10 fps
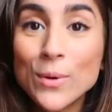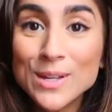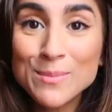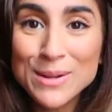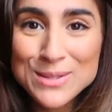One
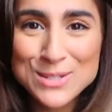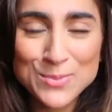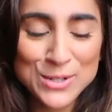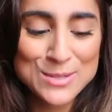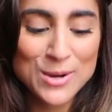thing about the
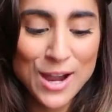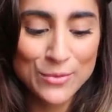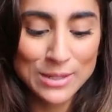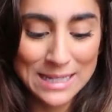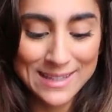sports bra I
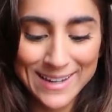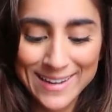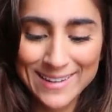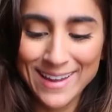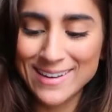really
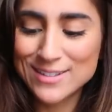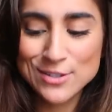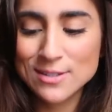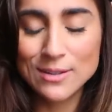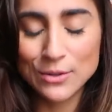like, and it's
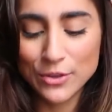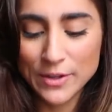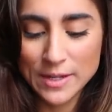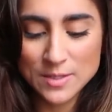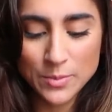just the little
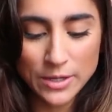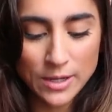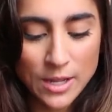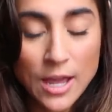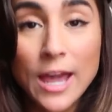things,
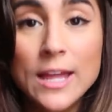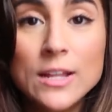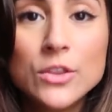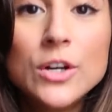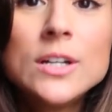but
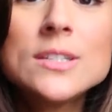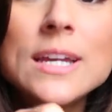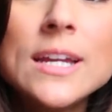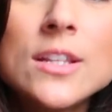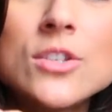it looks
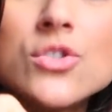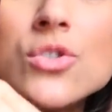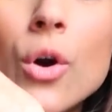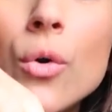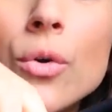like it's
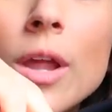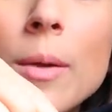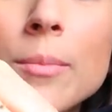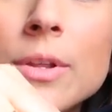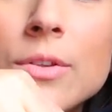sewn
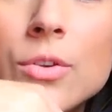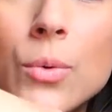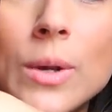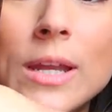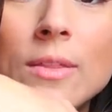in
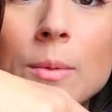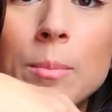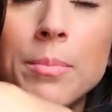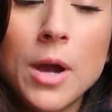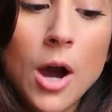between the
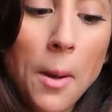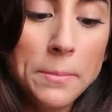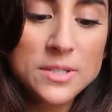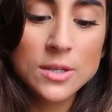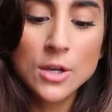
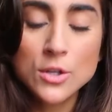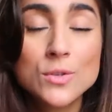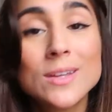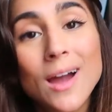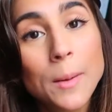cups
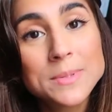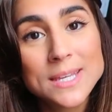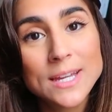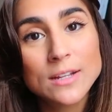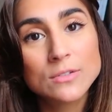so the cups
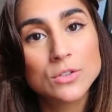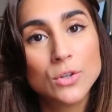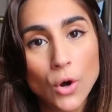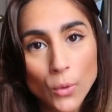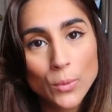can't
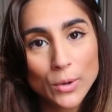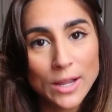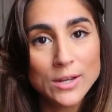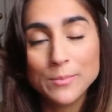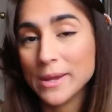go
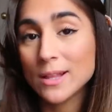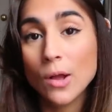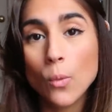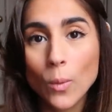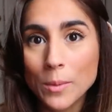and make
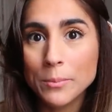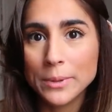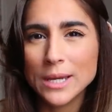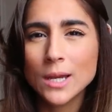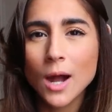like one big